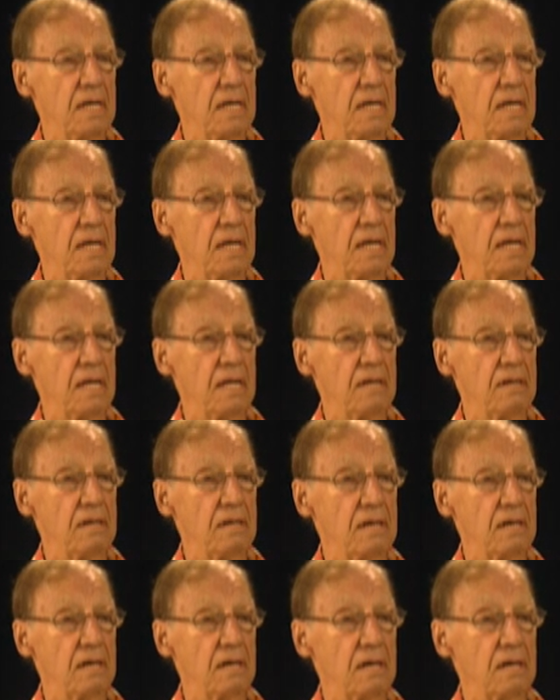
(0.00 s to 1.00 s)
and
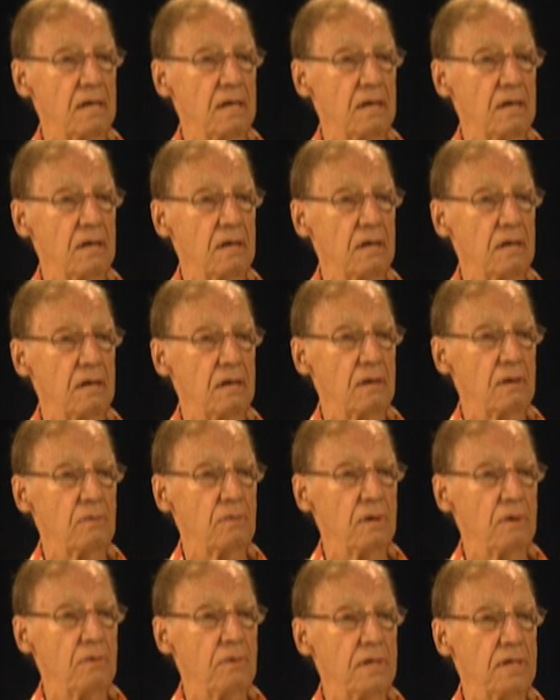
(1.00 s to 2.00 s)
uh,
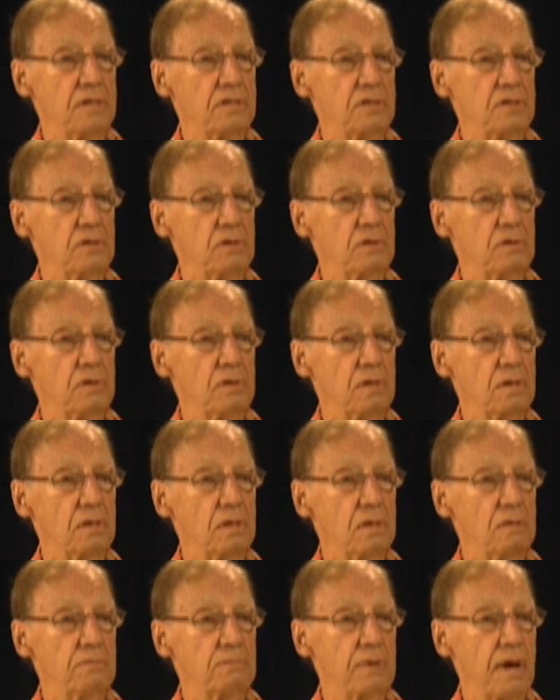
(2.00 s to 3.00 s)
we went to
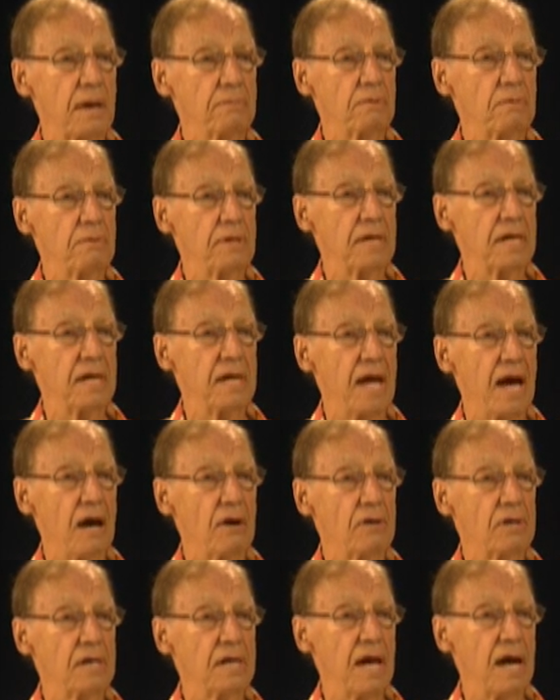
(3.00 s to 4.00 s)
probably an
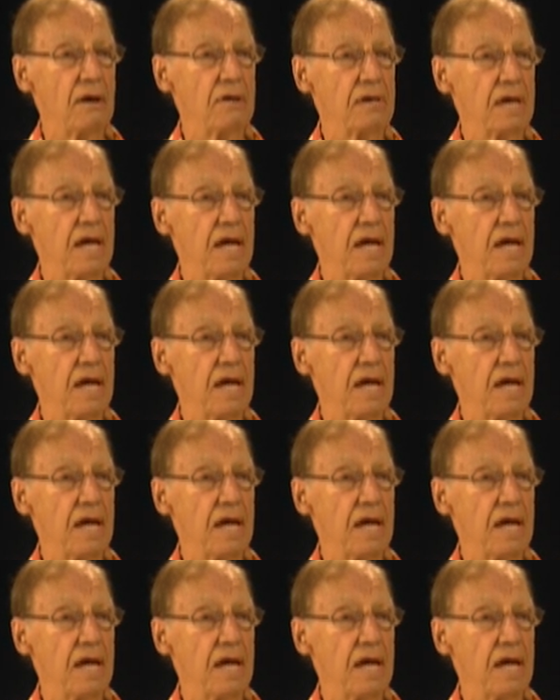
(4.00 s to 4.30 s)
hour, an hour and a